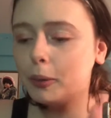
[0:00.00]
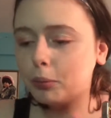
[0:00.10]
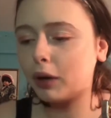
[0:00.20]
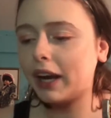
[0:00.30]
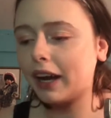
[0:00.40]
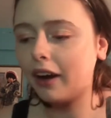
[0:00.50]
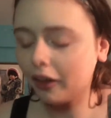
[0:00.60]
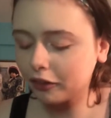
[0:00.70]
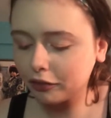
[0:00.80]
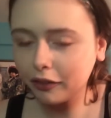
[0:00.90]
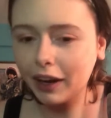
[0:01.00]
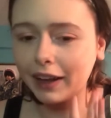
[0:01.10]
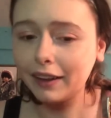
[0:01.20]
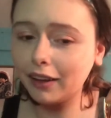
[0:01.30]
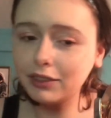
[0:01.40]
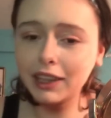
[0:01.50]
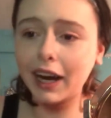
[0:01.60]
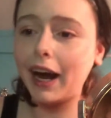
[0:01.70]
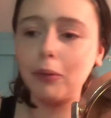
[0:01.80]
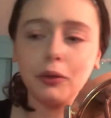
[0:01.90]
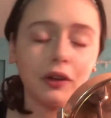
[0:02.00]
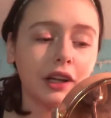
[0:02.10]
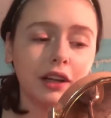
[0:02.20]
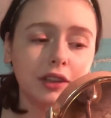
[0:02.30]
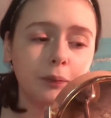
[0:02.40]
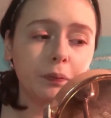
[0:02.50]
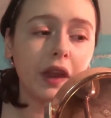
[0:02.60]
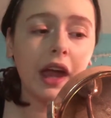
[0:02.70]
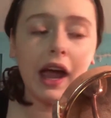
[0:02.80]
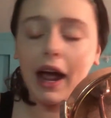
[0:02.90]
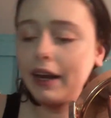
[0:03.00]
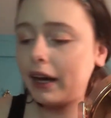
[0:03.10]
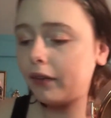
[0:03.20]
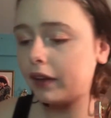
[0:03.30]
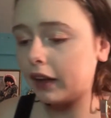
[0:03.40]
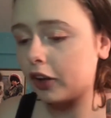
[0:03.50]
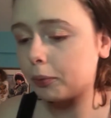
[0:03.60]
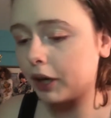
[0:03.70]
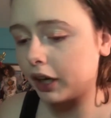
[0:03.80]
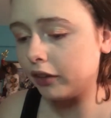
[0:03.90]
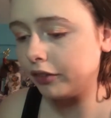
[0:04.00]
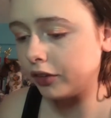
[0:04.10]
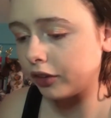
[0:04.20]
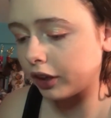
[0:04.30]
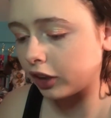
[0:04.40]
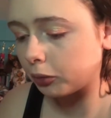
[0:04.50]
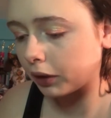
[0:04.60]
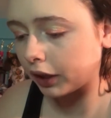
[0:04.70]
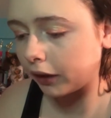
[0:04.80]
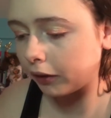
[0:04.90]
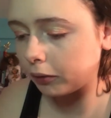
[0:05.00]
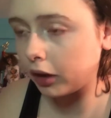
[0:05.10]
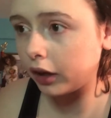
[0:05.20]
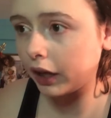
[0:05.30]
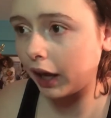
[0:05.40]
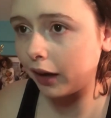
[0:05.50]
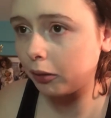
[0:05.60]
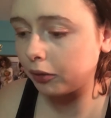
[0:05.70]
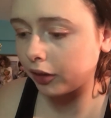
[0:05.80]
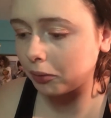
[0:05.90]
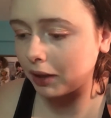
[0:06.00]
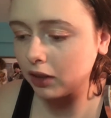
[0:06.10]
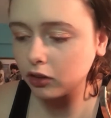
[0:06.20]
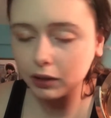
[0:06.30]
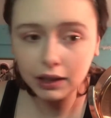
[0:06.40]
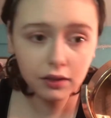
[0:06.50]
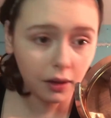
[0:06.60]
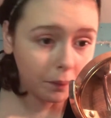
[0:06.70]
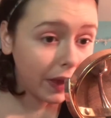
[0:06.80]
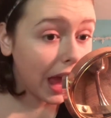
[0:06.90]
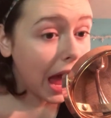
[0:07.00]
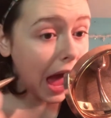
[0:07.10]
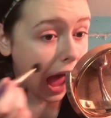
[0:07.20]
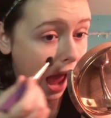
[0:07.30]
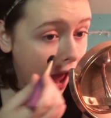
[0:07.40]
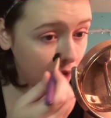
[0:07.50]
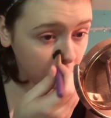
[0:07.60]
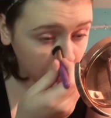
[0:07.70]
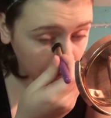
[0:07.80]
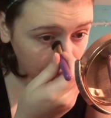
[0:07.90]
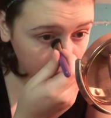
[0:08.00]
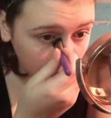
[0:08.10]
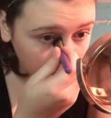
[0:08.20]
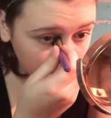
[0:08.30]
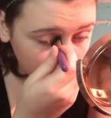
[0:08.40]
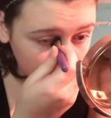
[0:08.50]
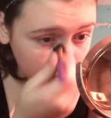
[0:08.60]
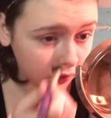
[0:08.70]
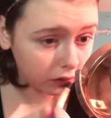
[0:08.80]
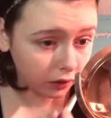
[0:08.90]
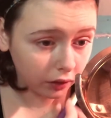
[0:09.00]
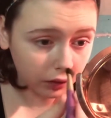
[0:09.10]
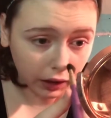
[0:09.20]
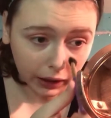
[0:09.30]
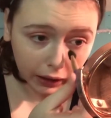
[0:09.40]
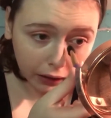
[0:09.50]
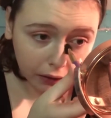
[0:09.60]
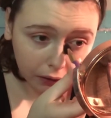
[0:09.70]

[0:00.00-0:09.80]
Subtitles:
bright and colorful. I love it, I absolutely love it. And now the last part of this look is we're gonna go in again with our Main Squeeze, and we're gonna do it in the corners of our eye.